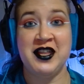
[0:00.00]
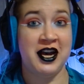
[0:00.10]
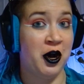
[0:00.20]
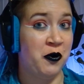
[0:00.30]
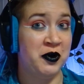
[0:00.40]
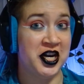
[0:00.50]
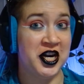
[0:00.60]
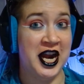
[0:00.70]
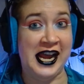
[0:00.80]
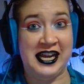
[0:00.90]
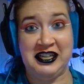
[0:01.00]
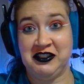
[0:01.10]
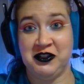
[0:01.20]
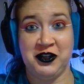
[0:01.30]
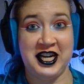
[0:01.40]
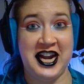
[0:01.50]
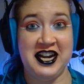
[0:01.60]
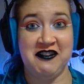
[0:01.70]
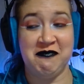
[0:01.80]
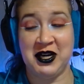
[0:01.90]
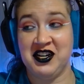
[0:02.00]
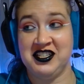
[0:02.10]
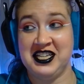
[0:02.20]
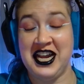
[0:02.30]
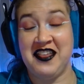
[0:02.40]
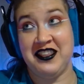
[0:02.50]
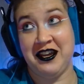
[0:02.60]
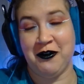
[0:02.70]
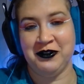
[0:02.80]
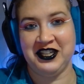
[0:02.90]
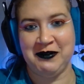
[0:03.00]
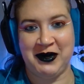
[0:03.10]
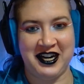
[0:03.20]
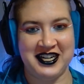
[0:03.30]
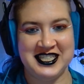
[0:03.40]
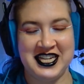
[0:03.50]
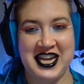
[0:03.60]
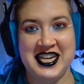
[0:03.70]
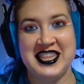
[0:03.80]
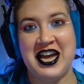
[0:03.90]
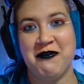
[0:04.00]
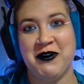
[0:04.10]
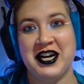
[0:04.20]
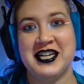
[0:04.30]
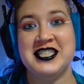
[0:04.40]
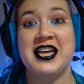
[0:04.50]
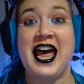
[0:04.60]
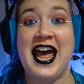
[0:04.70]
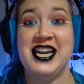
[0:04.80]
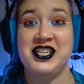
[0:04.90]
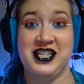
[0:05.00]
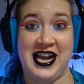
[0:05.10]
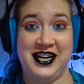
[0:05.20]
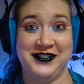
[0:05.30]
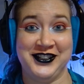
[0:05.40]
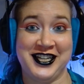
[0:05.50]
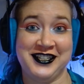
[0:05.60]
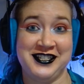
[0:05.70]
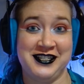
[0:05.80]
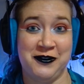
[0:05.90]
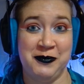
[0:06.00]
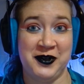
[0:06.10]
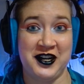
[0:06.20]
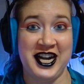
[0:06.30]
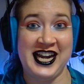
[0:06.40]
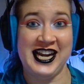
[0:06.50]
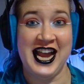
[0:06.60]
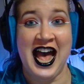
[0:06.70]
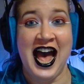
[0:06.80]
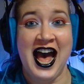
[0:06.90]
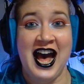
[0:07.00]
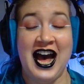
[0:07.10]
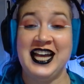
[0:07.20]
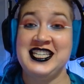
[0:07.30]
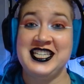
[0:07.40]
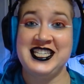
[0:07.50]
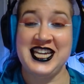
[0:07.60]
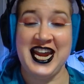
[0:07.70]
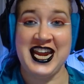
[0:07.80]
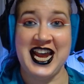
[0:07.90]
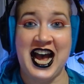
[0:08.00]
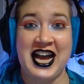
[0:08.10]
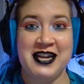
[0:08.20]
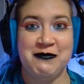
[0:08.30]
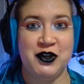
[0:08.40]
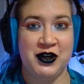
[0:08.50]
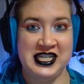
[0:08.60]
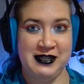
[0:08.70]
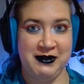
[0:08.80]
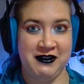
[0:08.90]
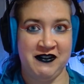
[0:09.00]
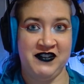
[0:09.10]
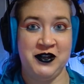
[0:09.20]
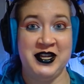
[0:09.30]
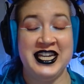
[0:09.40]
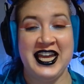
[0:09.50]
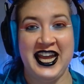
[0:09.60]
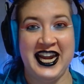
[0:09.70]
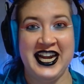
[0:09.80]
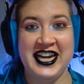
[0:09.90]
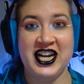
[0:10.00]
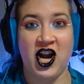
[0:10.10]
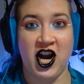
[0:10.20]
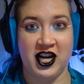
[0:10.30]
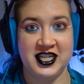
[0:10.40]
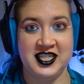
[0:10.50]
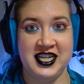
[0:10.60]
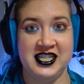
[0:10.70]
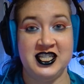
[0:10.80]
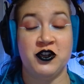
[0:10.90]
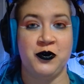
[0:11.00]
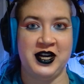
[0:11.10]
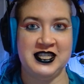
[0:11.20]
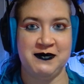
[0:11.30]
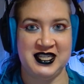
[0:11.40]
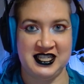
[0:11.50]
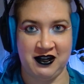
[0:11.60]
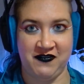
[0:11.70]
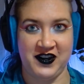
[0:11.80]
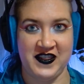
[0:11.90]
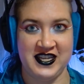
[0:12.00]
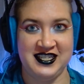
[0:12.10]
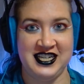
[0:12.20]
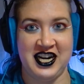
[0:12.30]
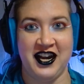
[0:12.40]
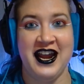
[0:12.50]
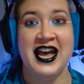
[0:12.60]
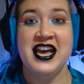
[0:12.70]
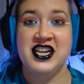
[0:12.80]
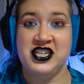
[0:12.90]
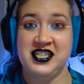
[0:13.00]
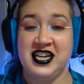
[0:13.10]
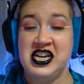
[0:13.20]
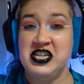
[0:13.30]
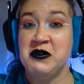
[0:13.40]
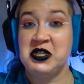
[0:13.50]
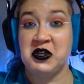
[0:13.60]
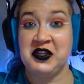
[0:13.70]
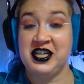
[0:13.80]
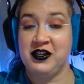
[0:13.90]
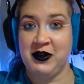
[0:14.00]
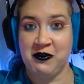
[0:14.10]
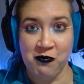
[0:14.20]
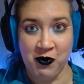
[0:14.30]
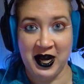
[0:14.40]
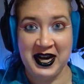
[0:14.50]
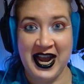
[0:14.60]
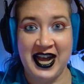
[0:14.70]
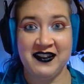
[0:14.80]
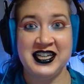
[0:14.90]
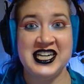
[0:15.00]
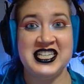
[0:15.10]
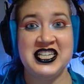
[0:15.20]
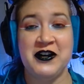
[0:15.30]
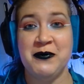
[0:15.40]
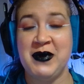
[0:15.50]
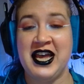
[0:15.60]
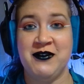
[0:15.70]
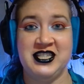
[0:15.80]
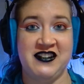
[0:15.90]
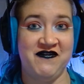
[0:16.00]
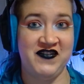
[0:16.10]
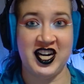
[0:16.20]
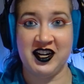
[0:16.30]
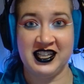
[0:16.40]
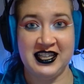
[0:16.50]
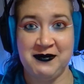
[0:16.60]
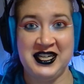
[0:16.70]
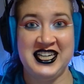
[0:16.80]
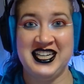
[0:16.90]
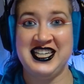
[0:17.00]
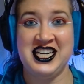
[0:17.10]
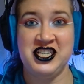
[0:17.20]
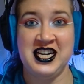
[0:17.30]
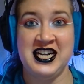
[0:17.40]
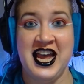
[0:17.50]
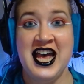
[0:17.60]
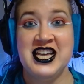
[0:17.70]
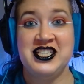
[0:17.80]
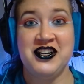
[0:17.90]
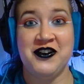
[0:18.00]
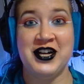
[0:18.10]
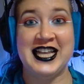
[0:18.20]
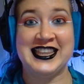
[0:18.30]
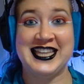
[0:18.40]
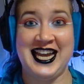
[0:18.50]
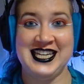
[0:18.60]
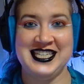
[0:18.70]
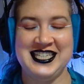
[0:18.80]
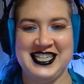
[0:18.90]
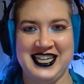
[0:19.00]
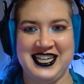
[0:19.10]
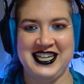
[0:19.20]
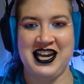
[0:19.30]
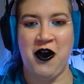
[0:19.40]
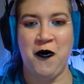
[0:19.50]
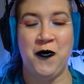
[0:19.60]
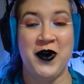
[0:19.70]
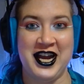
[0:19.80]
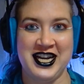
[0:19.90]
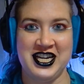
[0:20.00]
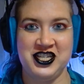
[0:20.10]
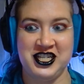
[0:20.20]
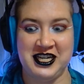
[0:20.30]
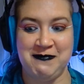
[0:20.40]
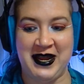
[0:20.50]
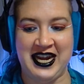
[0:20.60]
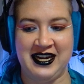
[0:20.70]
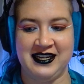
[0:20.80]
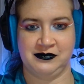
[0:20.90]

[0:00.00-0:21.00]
the owner and creative person and the only person that works at Shadow Luxe Soapery. Today, I am going to be reviewing Katie Carson's Christmas soap for this year. She said she was only doing one holiday soap. It was a very limited edition, so let's see what she made.